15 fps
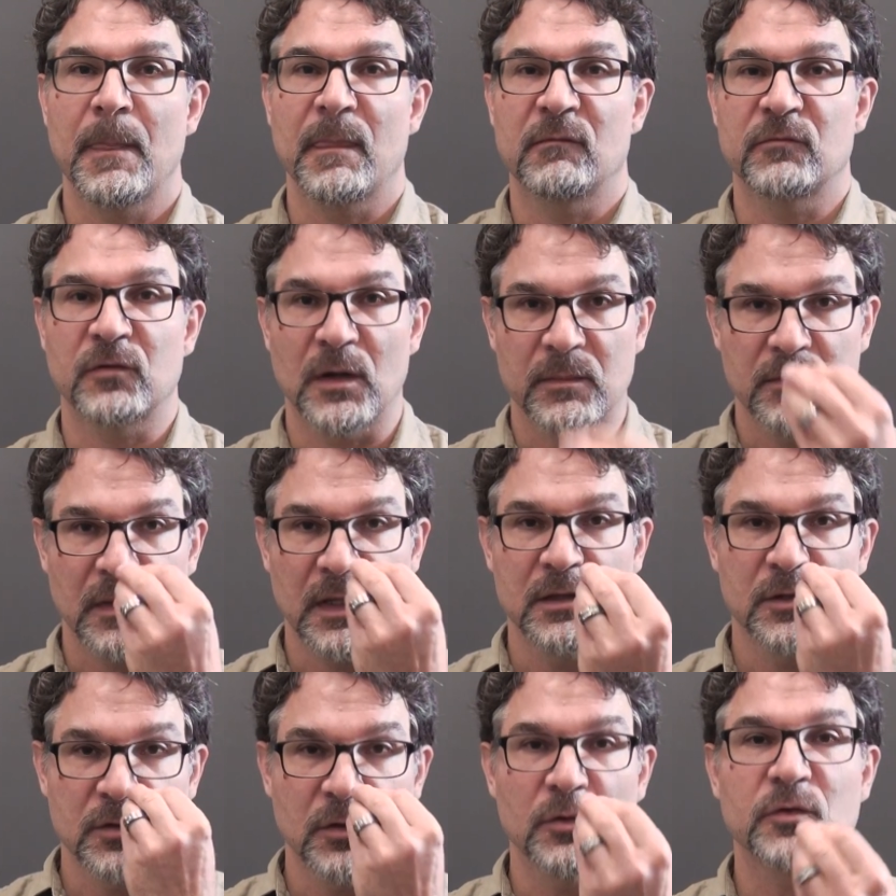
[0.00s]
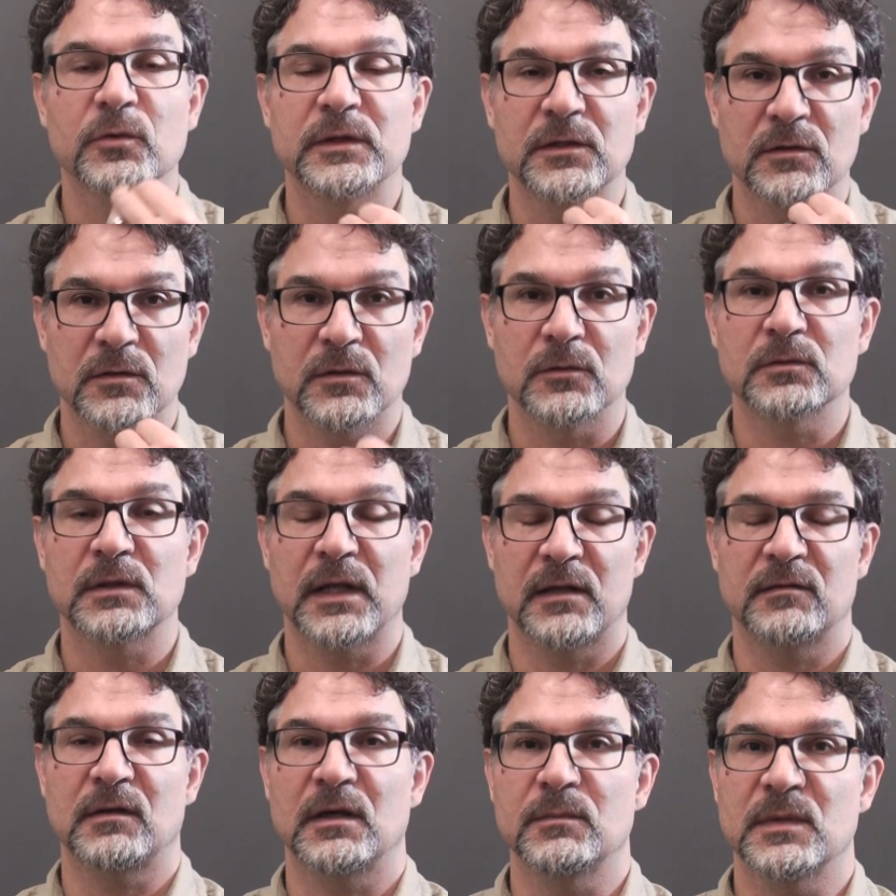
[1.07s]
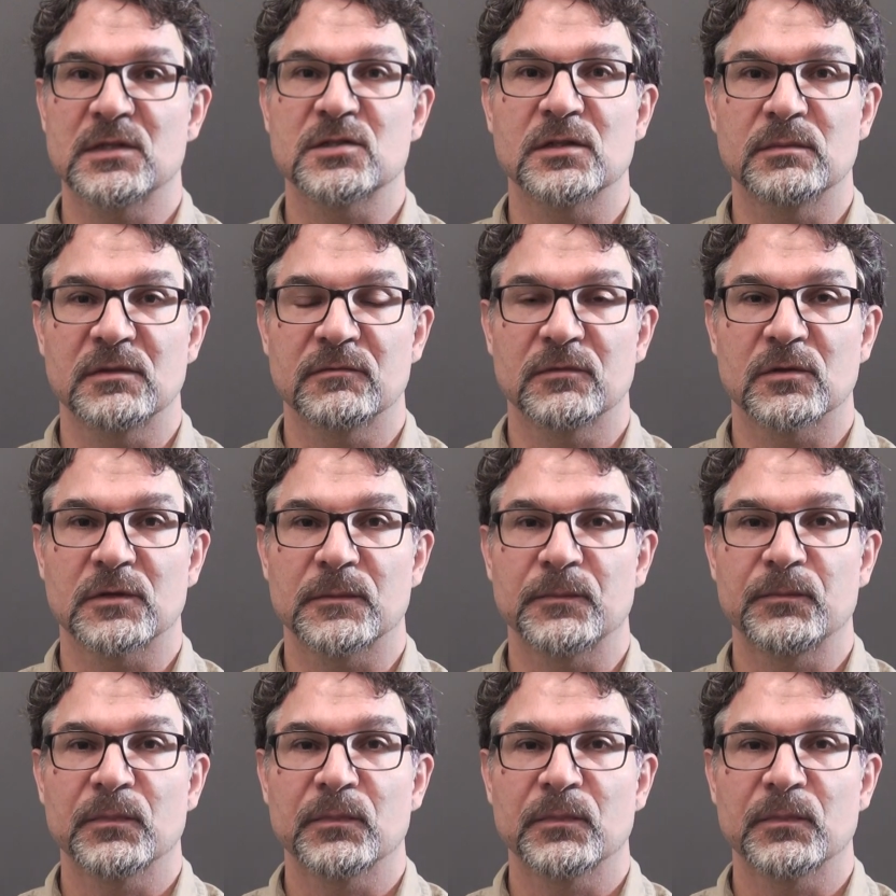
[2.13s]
from in the nose or in the throat, as I mentioned before.